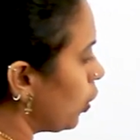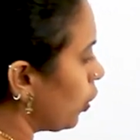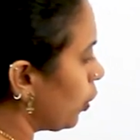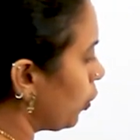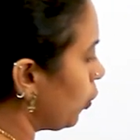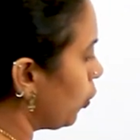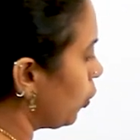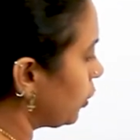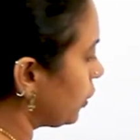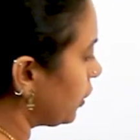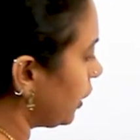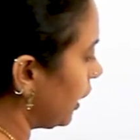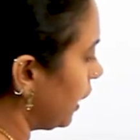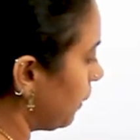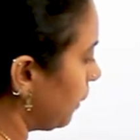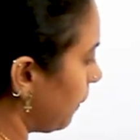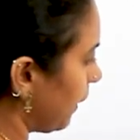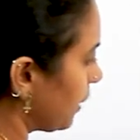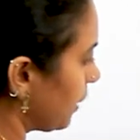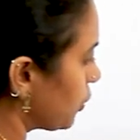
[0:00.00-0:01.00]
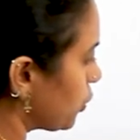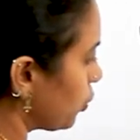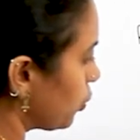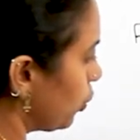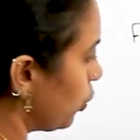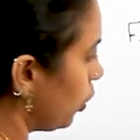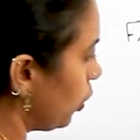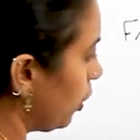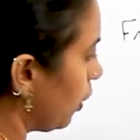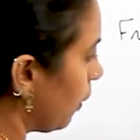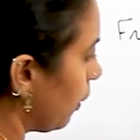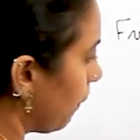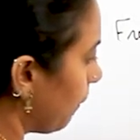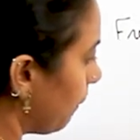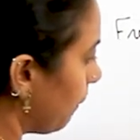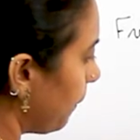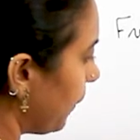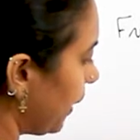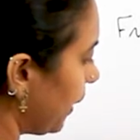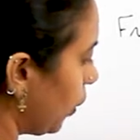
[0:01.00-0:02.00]
root 3 by 2
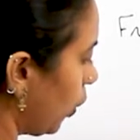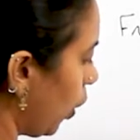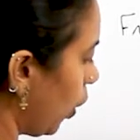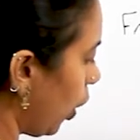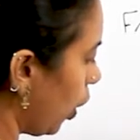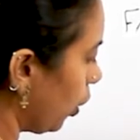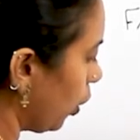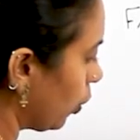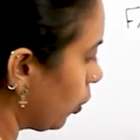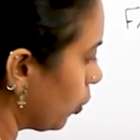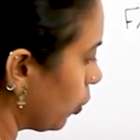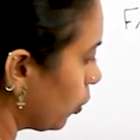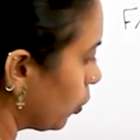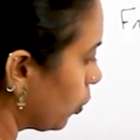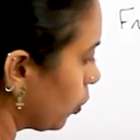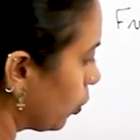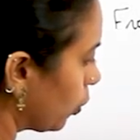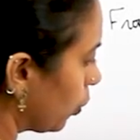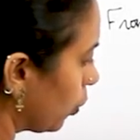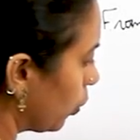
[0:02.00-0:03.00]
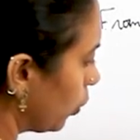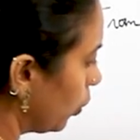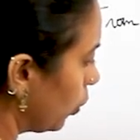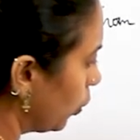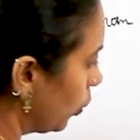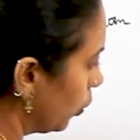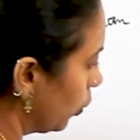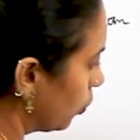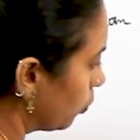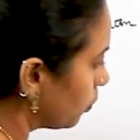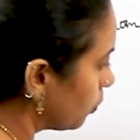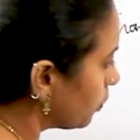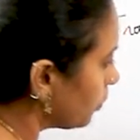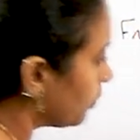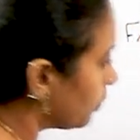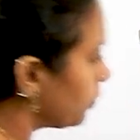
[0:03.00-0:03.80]
picocoulomb.